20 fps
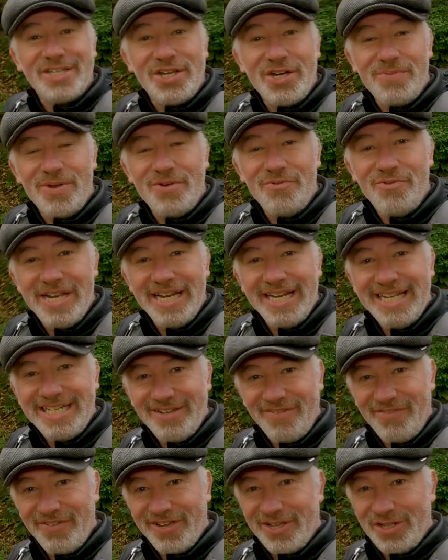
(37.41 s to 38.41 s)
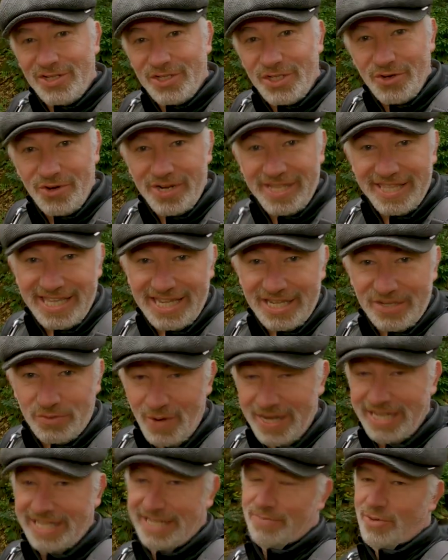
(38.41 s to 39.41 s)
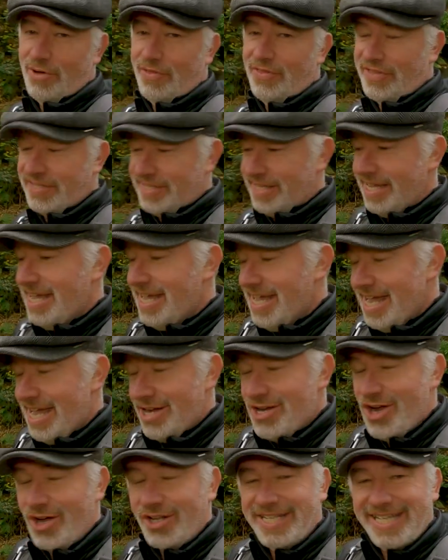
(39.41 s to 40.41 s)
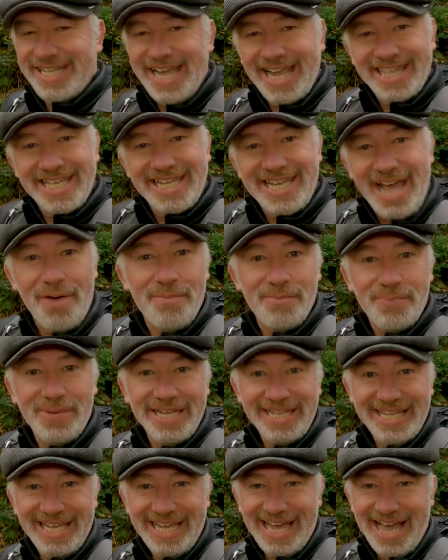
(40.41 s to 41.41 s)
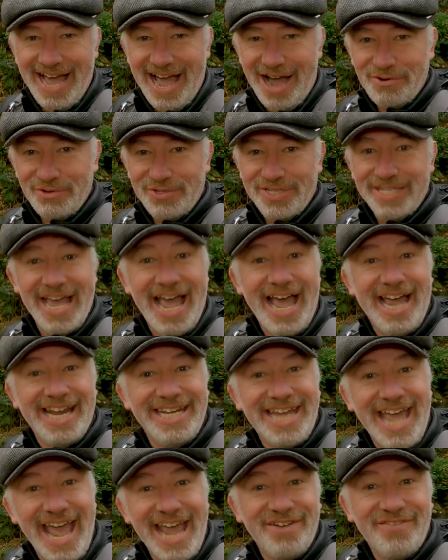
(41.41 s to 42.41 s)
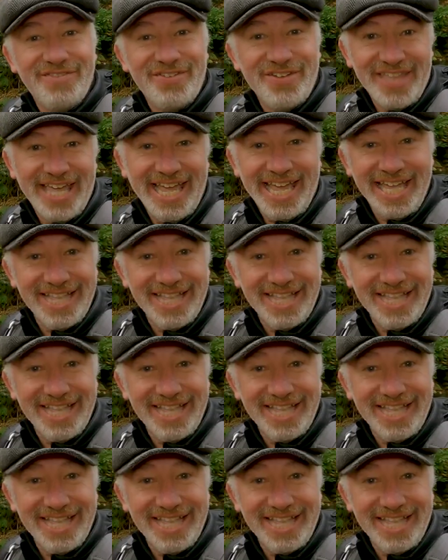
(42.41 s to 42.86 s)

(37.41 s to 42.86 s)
it's going to be really difficult during these winter months not to get the camping gear out and head for the